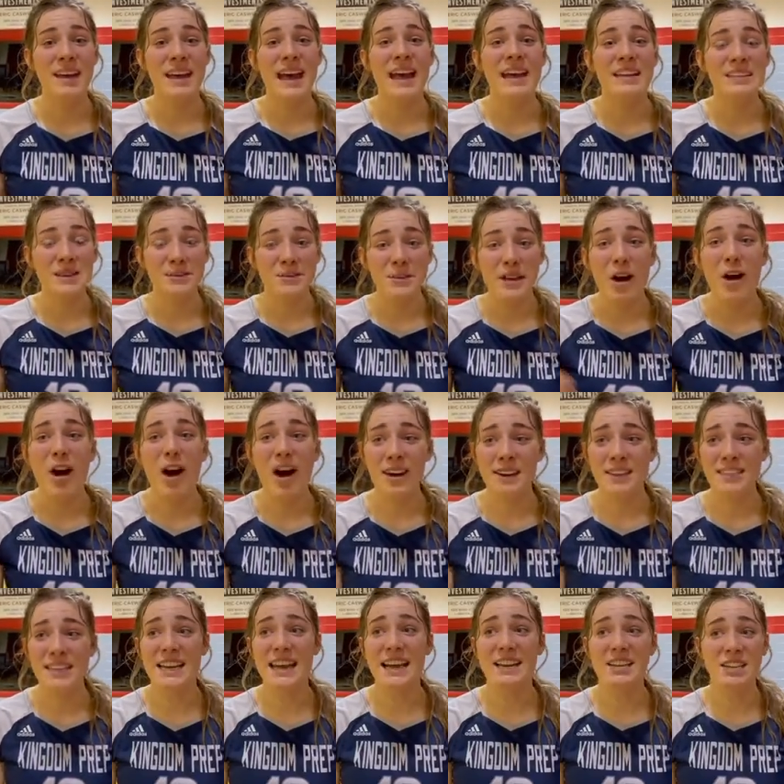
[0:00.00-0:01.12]
it's gonna be
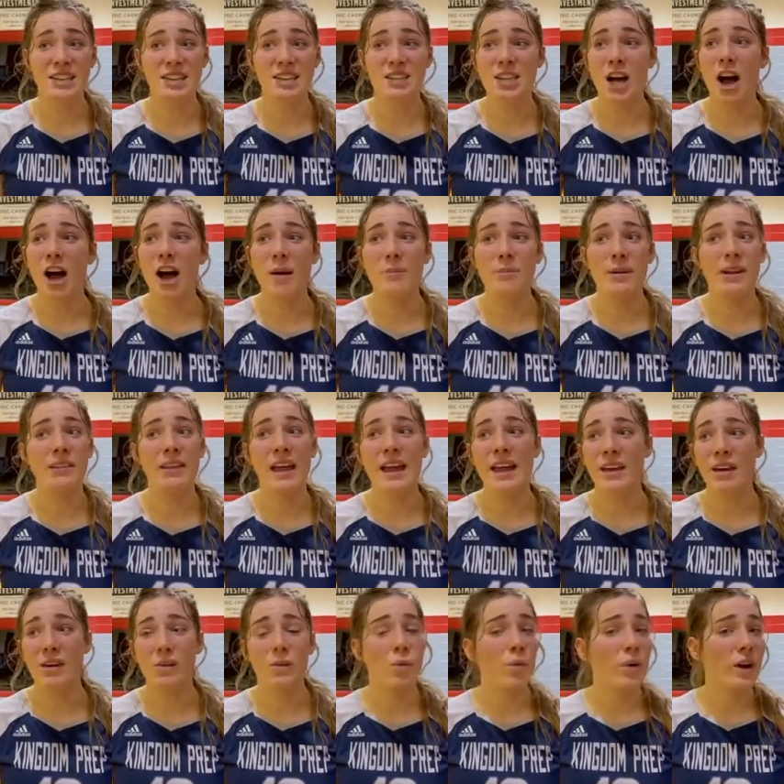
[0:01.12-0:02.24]
hard to get to the top, but
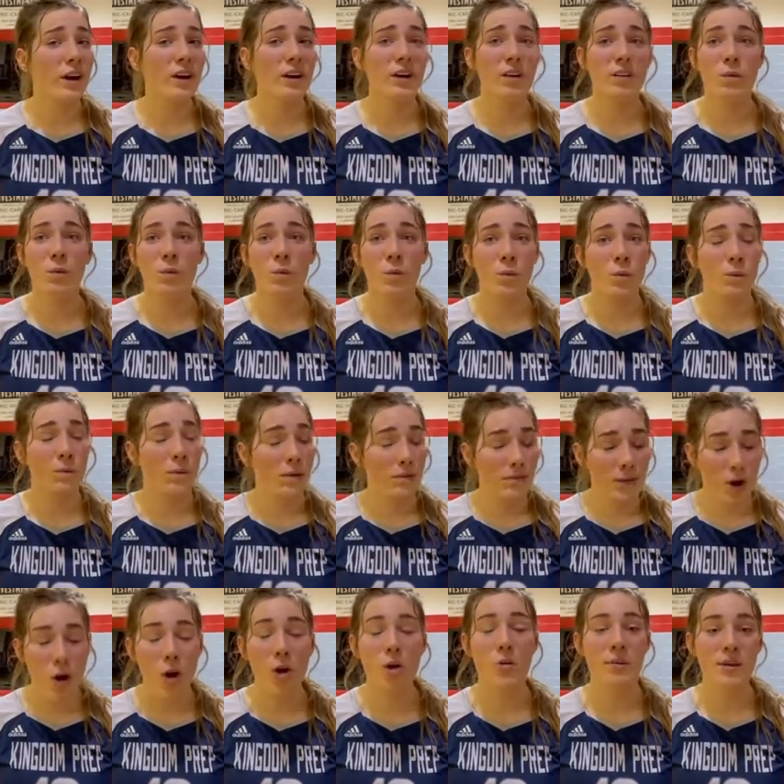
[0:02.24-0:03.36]
like we're
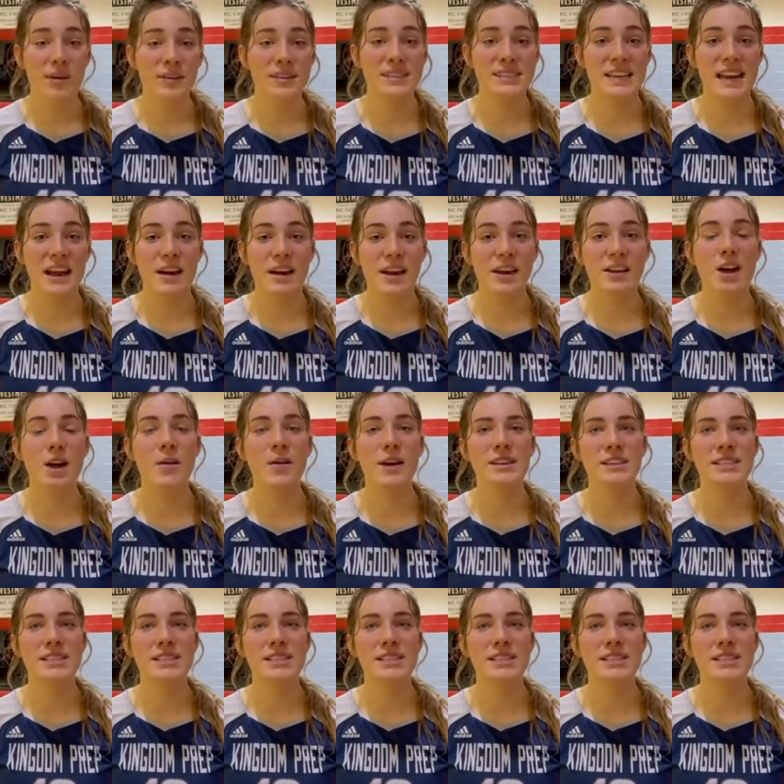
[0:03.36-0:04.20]
almost there, you know.